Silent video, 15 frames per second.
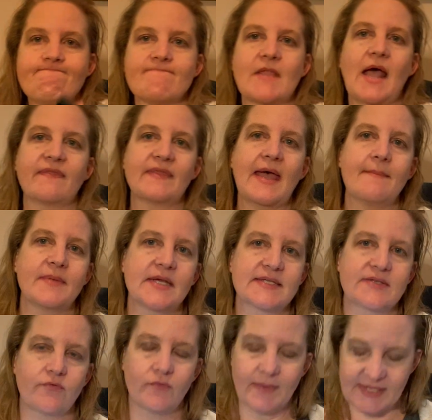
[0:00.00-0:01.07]
Got that because
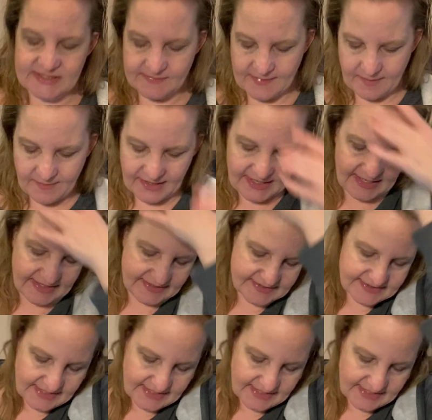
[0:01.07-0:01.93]
it reminds me of my kids.